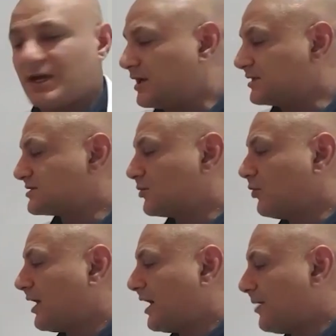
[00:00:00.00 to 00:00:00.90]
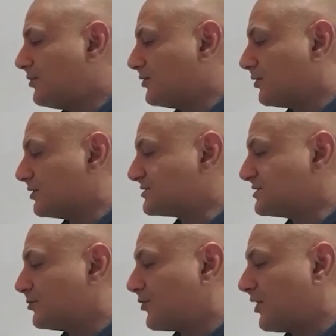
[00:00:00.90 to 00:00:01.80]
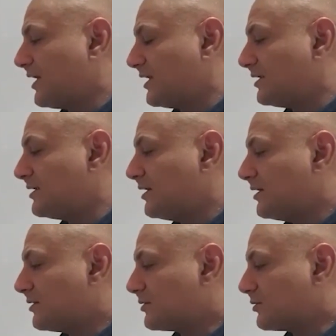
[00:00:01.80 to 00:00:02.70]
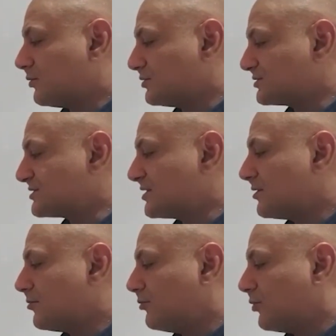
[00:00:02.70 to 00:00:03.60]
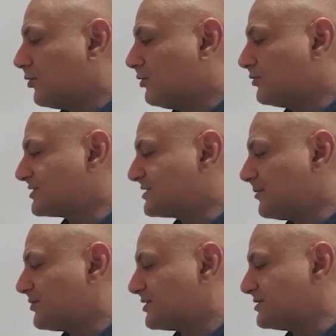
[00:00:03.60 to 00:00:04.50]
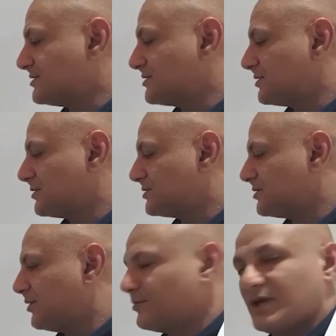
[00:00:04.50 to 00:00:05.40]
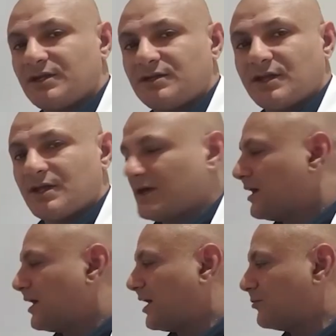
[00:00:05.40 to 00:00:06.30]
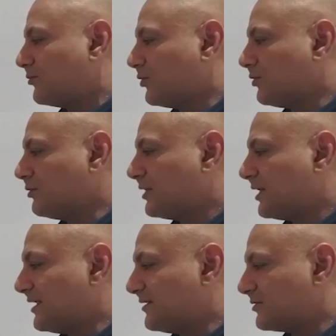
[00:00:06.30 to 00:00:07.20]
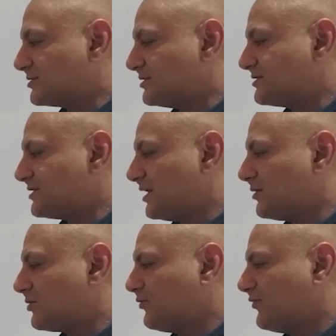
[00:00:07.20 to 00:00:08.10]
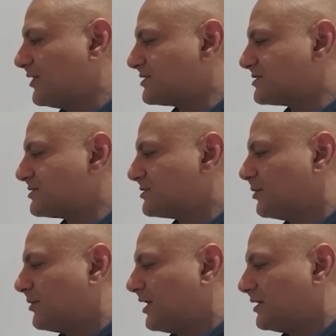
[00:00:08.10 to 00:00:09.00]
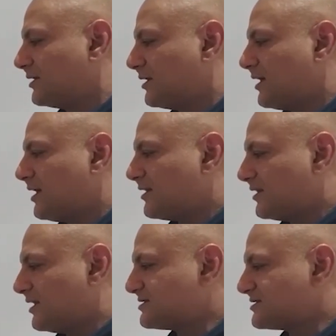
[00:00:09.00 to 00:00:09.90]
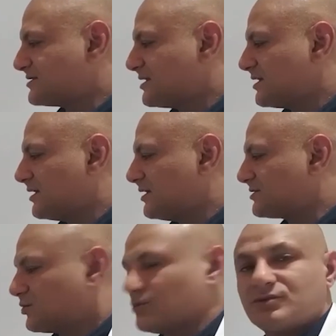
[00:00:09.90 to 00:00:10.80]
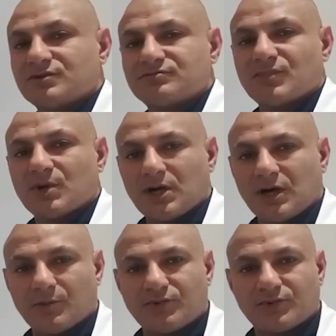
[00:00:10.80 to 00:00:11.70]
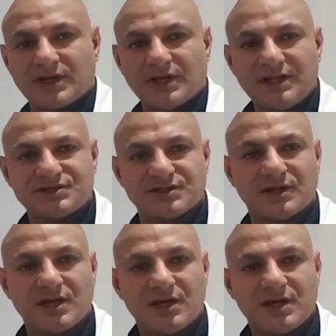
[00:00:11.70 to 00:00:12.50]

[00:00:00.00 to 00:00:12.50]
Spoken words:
And so what happened was the brain caused more receptors to be made and more endogenous endorphins to be made. This is called upregulation.